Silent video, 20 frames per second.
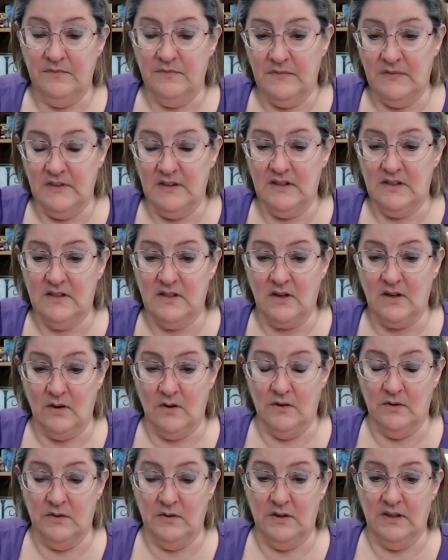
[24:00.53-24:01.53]

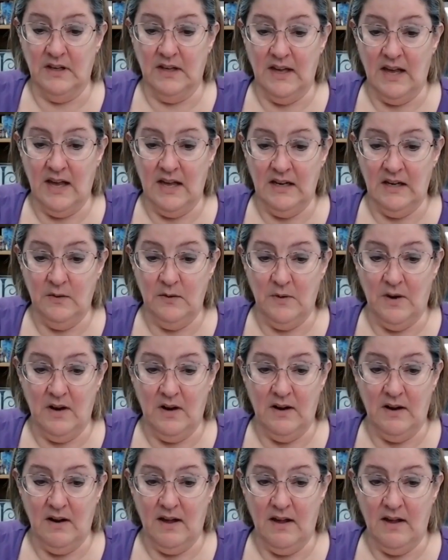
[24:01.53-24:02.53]
So
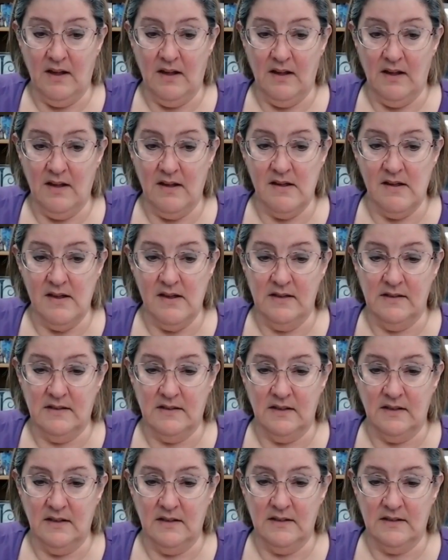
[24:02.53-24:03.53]
anyone
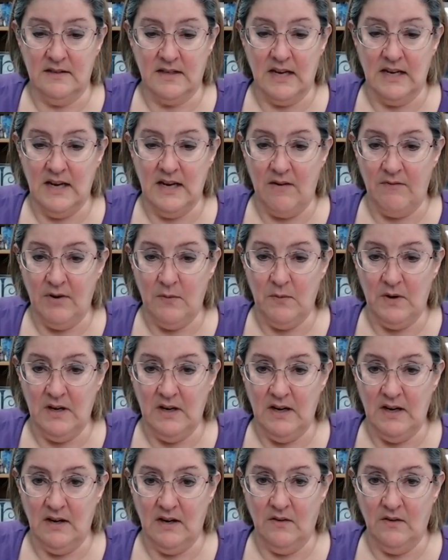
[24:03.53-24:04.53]
can everyone
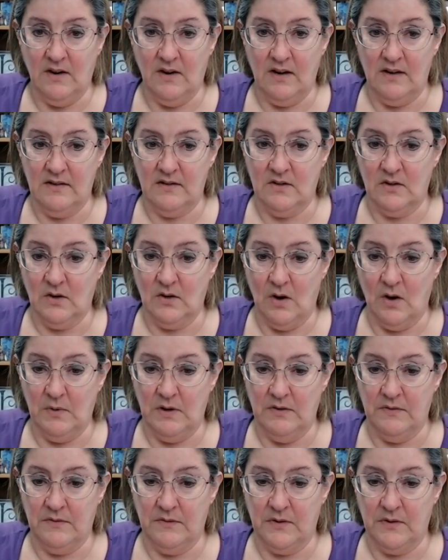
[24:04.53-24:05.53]
hear us, or are
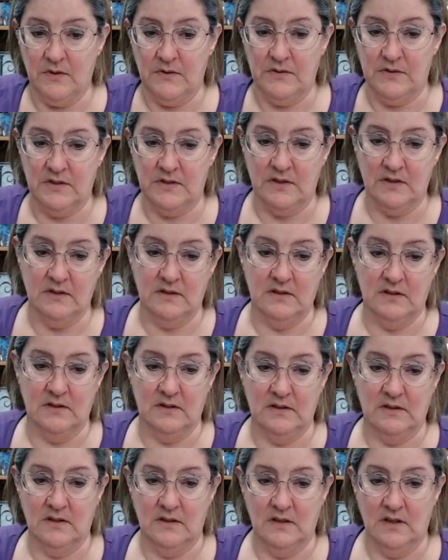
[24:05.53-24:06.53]
we frozen?
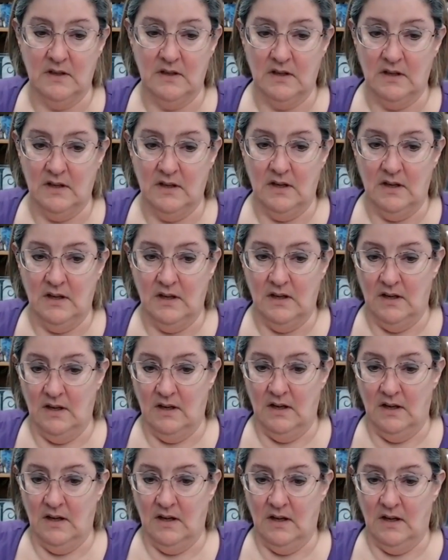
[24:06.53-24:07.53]

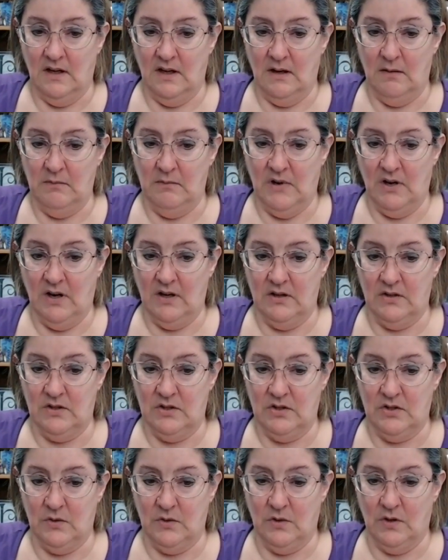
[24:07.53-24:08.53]
I'm not
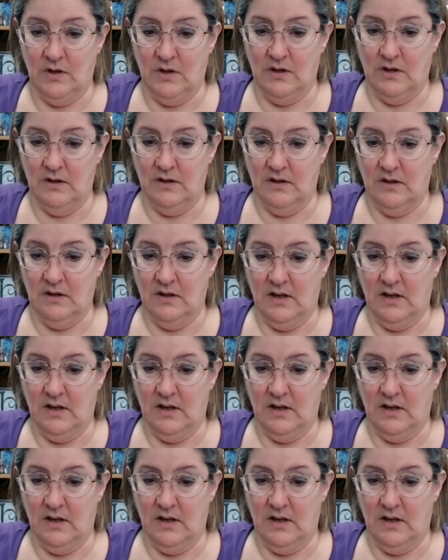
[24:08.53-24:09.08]
sure.